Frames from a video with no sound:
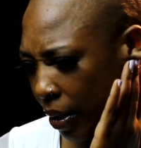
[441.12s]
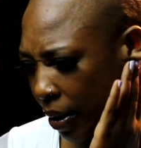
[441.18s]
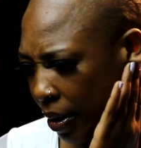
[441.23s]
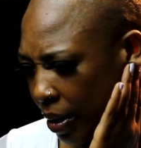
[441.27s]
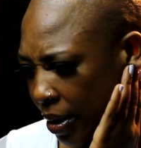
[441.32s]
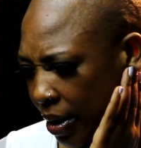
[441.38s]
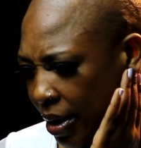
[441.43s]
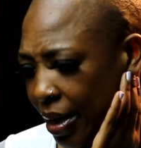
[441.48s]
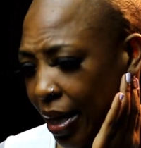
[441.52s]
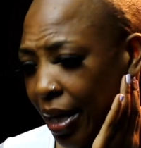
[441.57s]

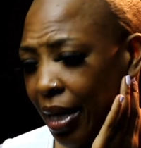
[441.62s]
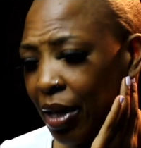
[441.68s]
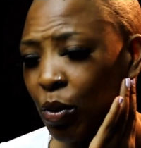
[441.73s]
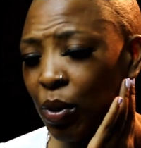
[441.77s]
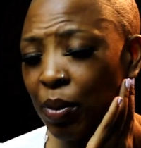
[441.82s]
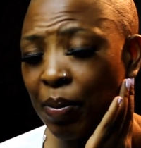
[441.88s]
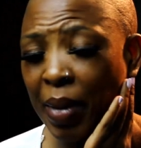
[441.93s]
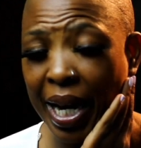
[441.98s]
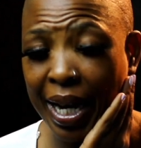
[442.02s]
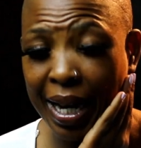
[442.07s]
it started
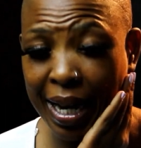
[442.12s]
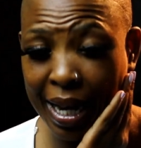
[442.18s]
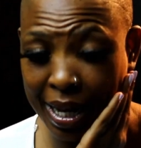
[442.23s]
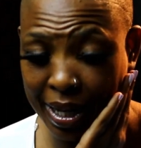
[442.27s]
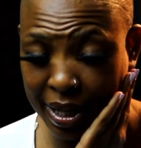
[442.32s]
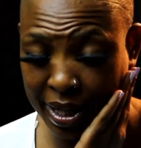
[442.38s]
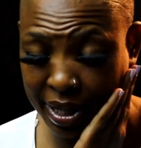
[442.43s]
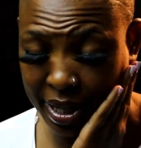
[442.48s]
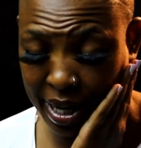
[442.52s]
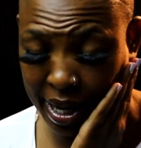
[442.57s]
with my
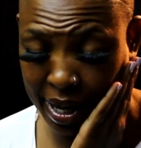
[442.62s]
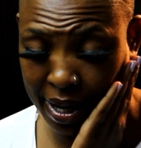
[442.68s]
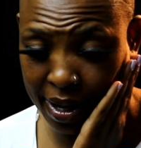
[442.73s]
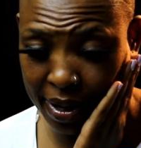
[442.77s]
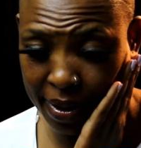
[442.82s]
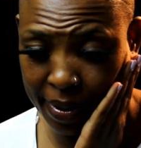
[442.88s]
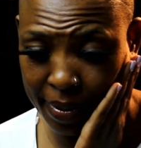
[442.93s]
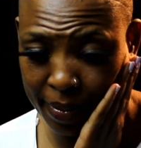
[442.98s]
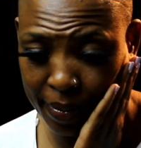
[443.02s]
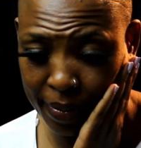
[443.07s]
legs,
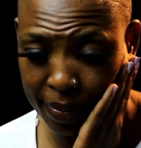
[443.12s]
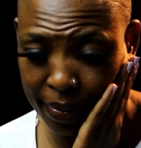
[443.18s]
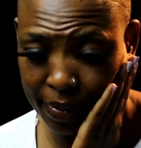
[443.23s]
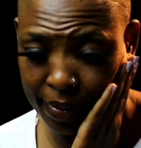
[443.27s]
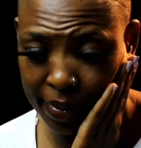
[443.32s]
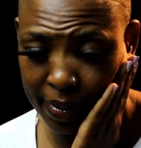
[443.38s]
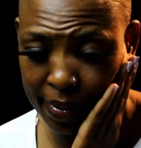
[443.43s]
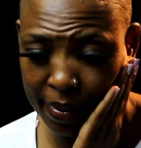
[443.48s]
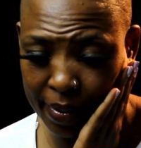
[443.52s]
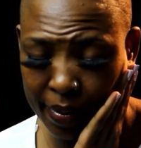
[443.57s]

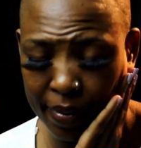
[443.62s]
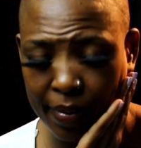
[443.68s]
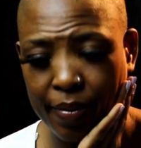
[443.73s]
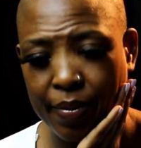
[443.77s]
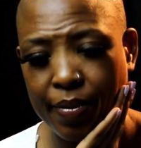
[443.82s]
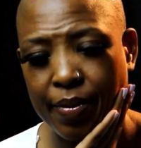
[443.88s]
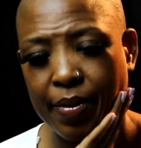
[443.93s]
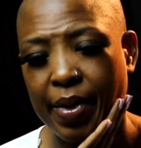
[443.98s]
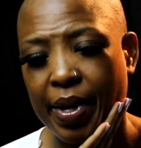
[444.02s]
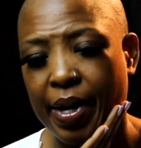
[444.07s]

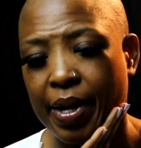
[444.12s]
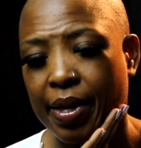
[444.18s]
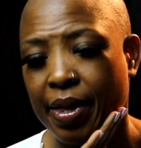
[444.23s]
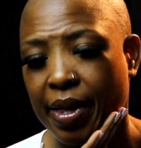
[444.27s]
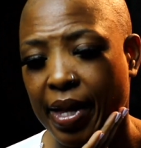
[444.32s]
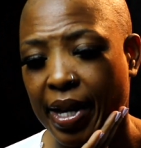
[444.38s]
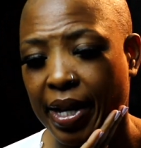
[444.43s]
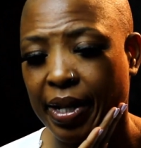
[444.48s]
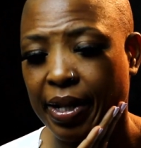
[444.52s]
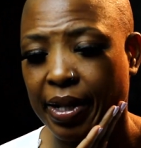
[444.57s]
and
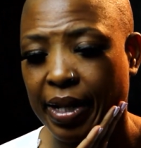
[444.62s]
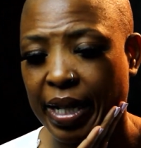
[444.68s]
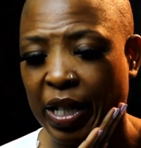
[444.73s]
then